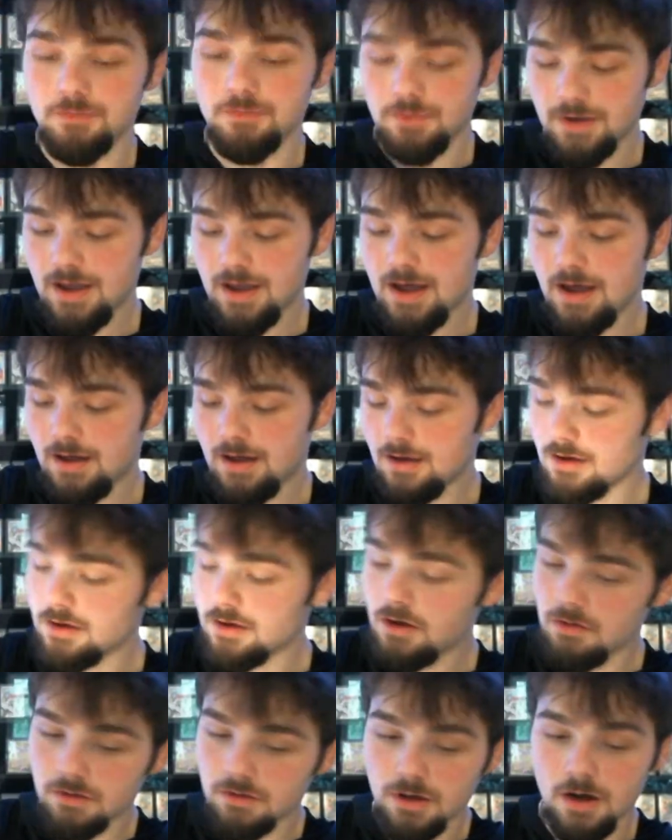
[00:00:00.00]
We got a
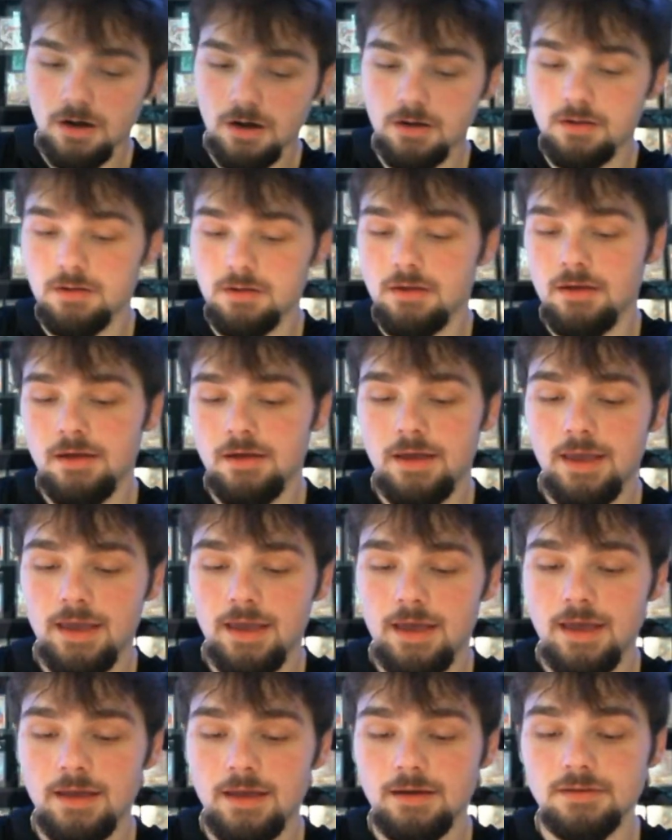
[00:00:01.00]
code card.
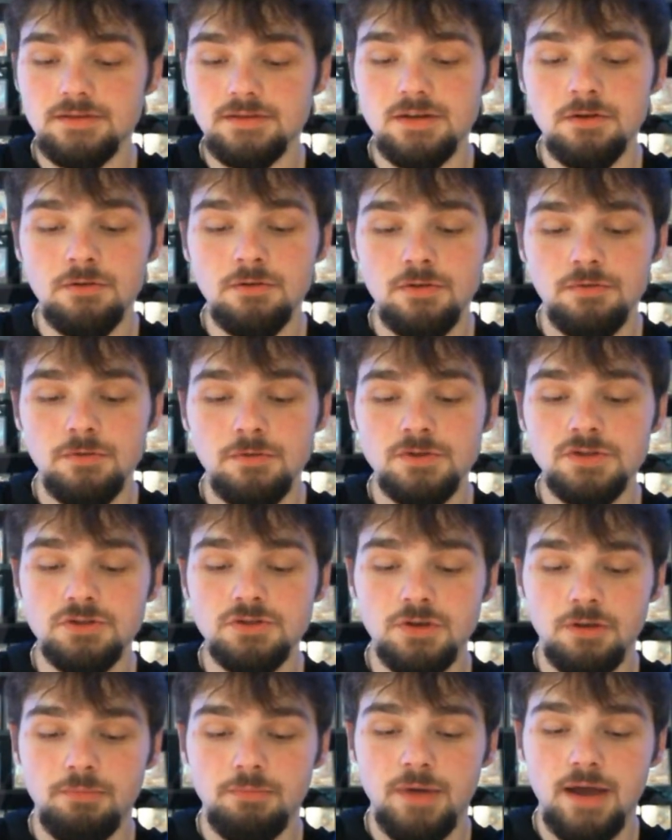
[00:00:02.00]
And it's our only Fusion
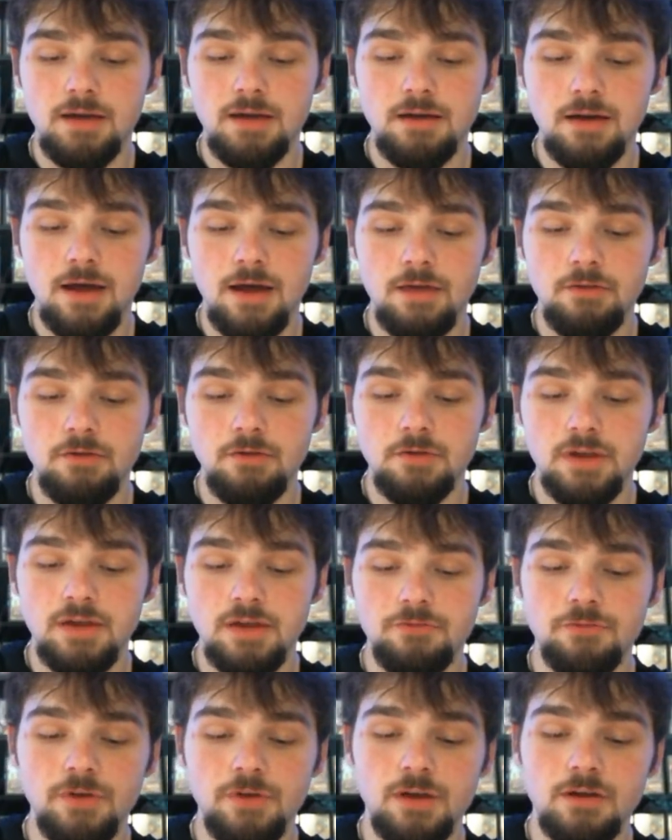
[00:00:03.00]
Strike pack. I low key,
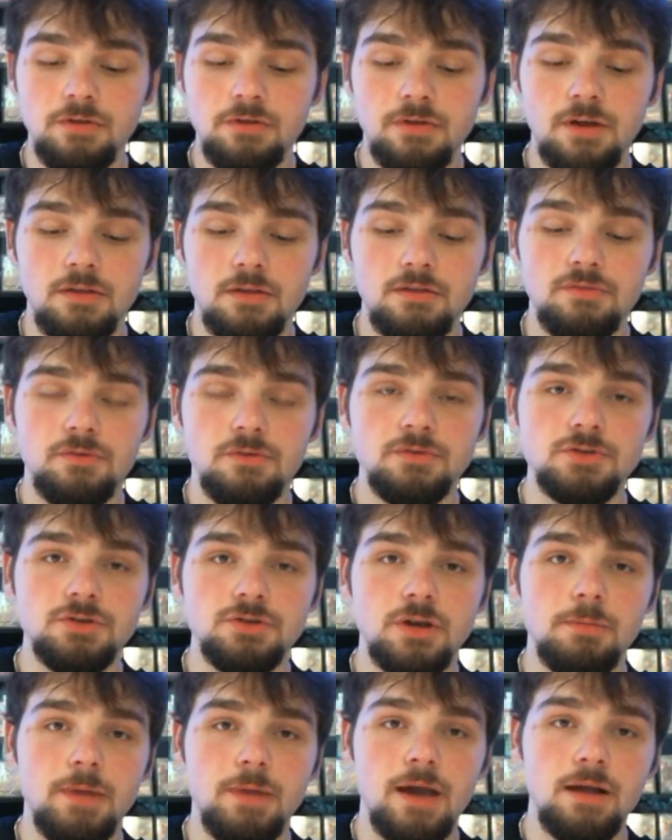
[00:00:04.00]
if we get nothing on this Fusion
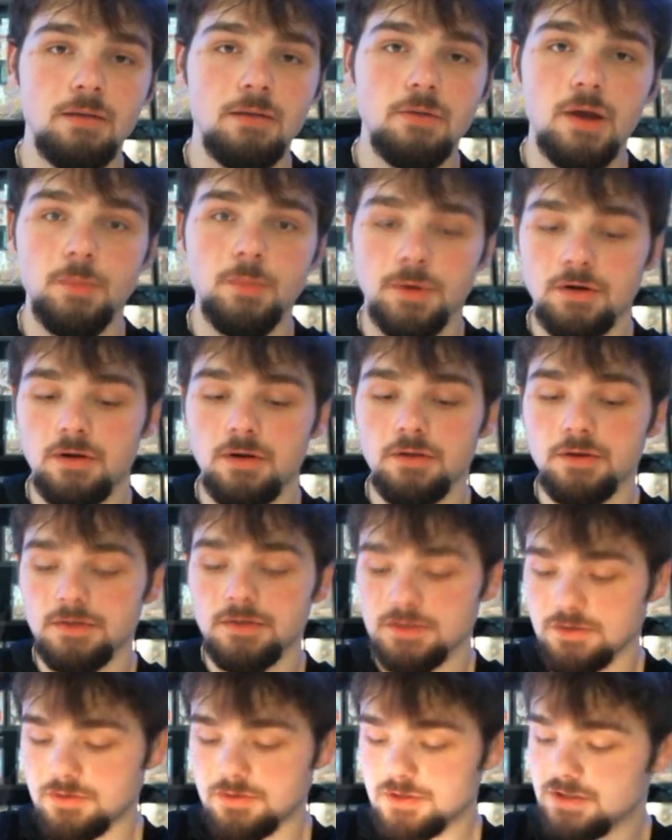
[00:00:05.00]
Strike pack, I'm grabbing another.
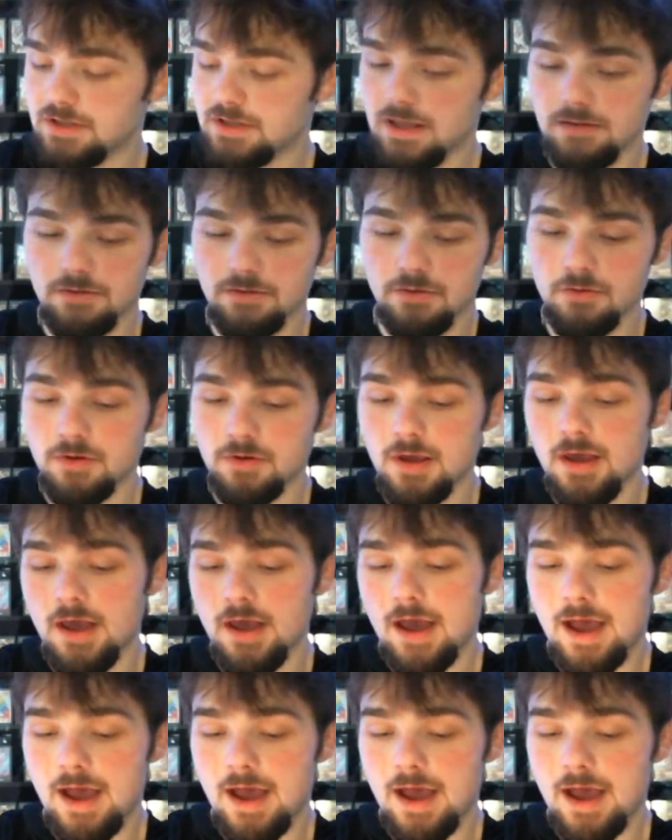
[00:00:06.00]
So just stay tuned.